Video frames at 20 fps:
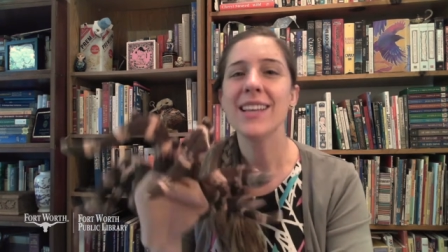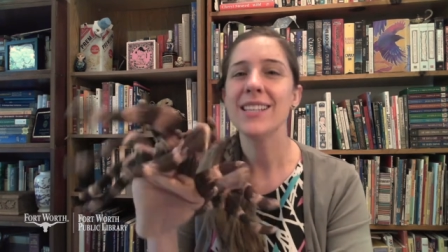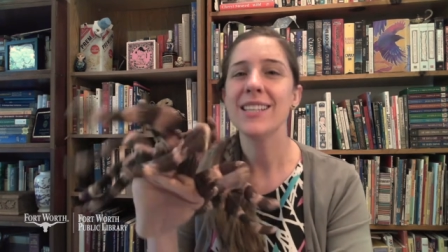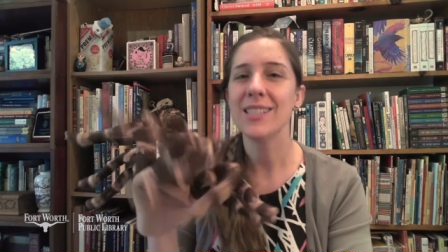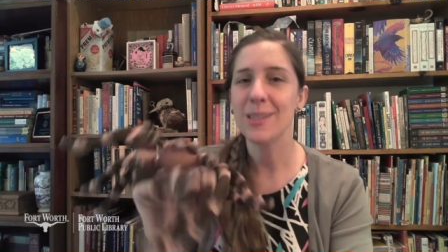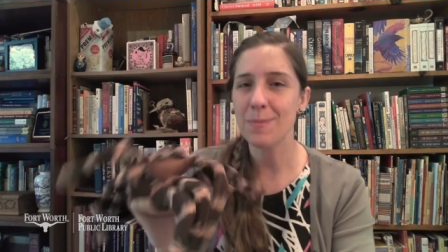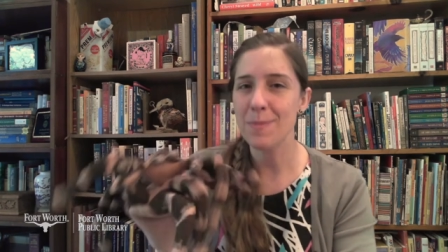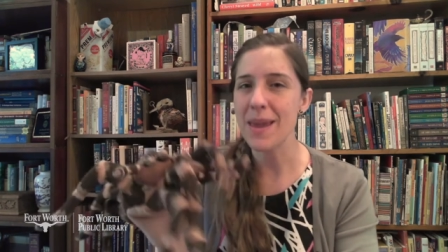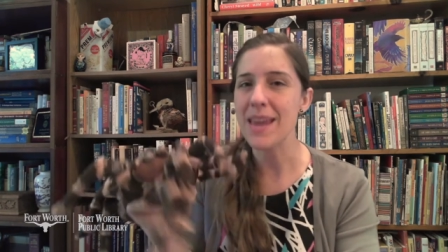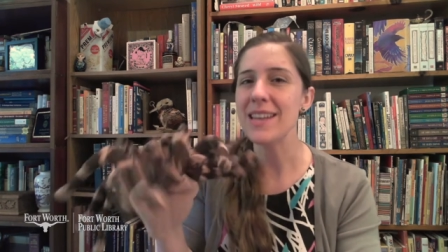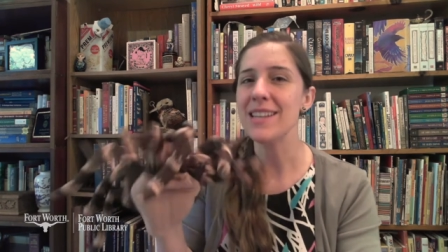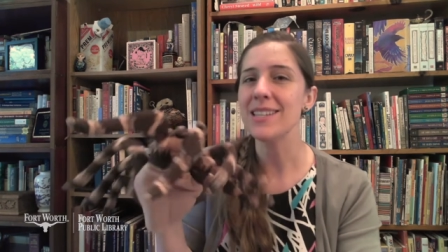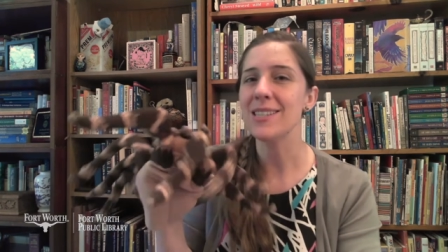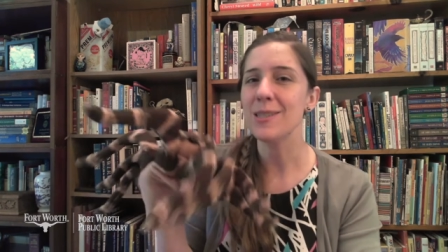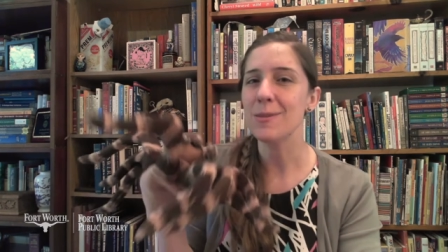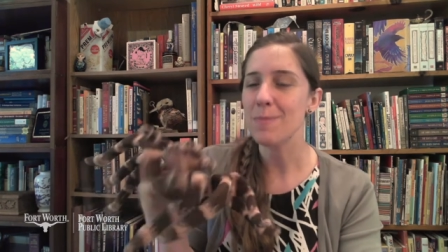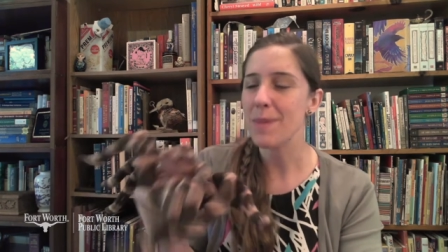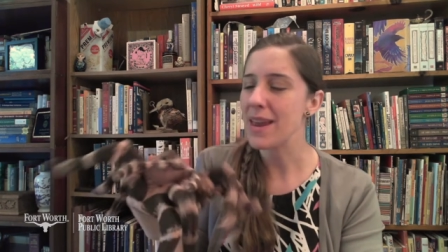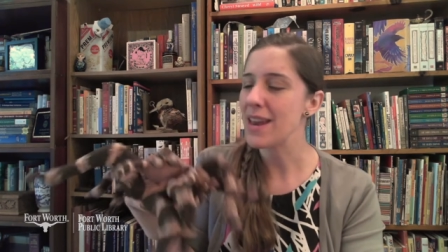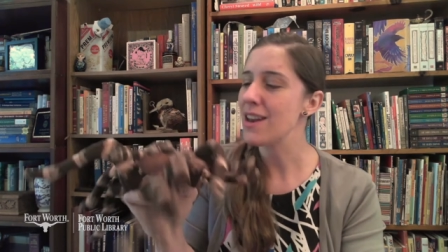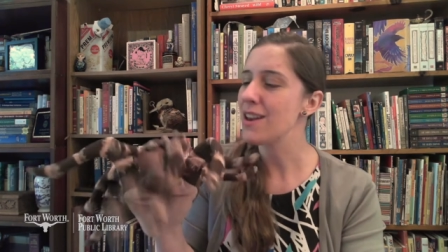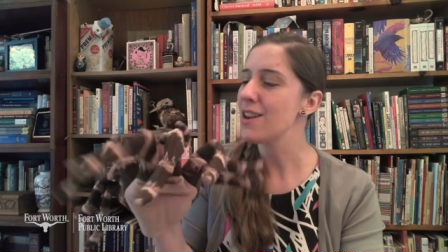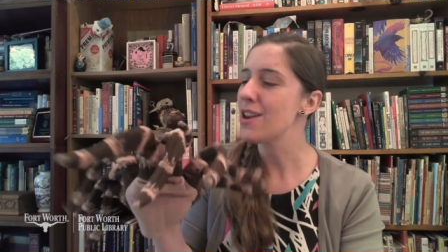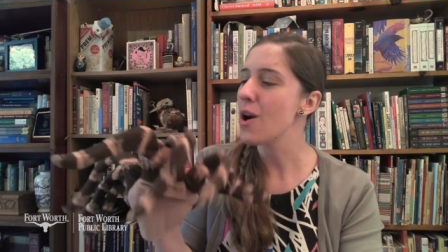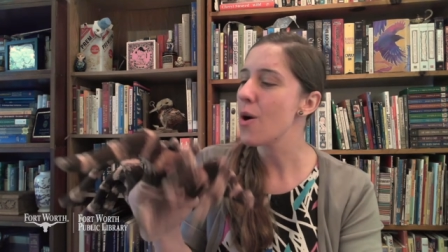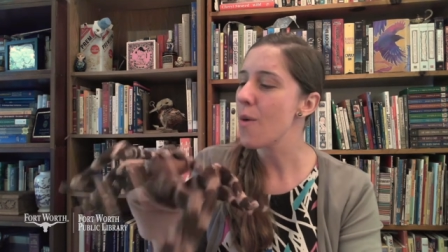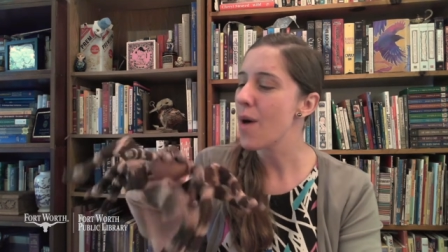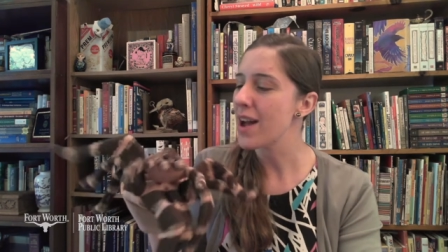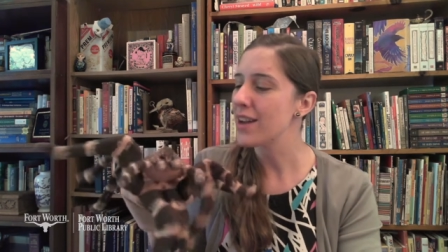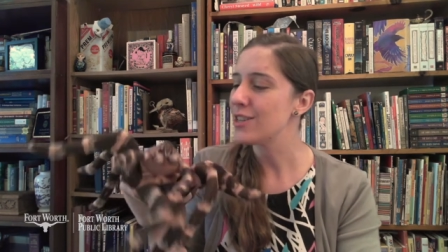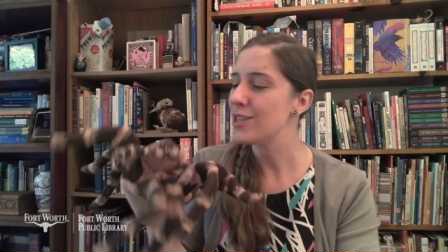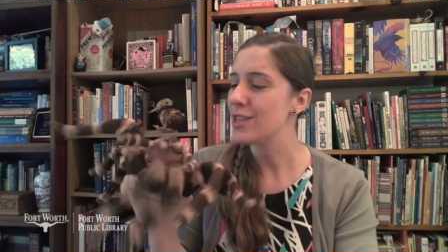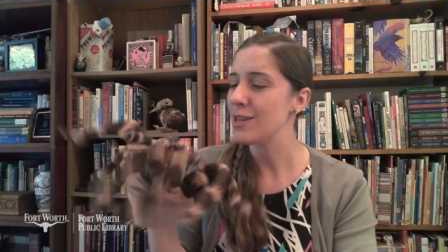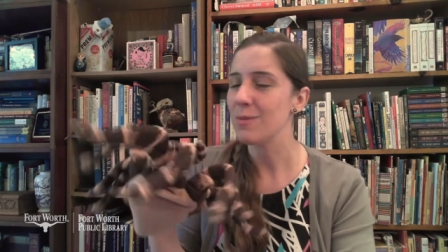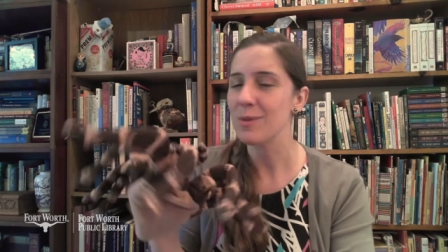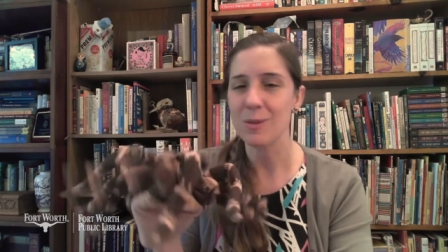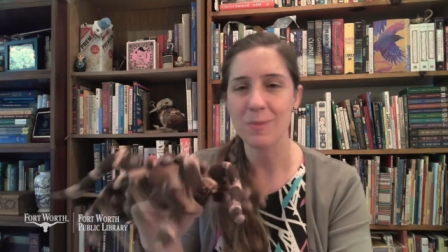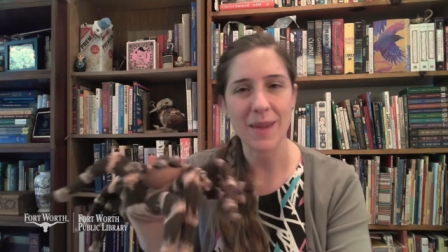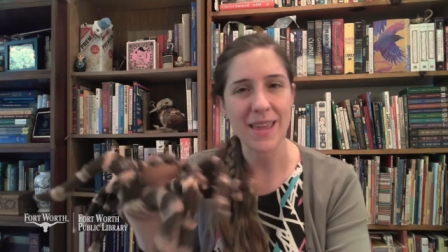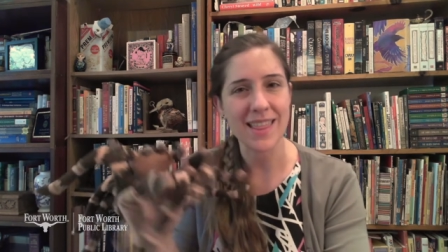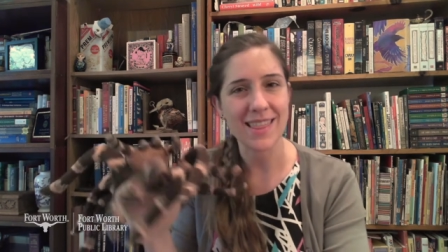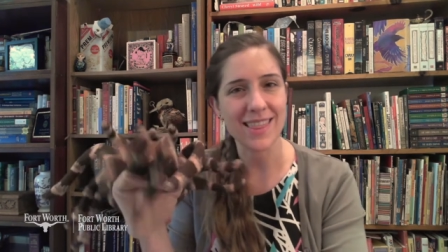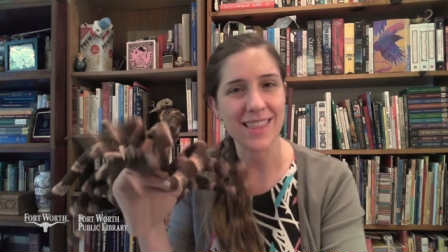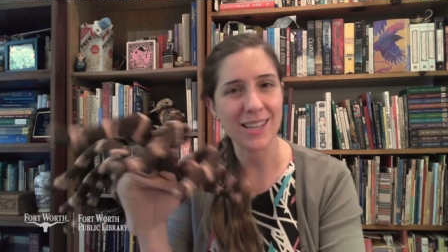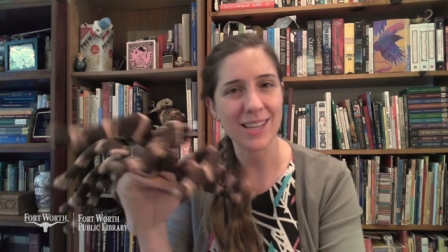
Spin, spin, oh, watch him spin.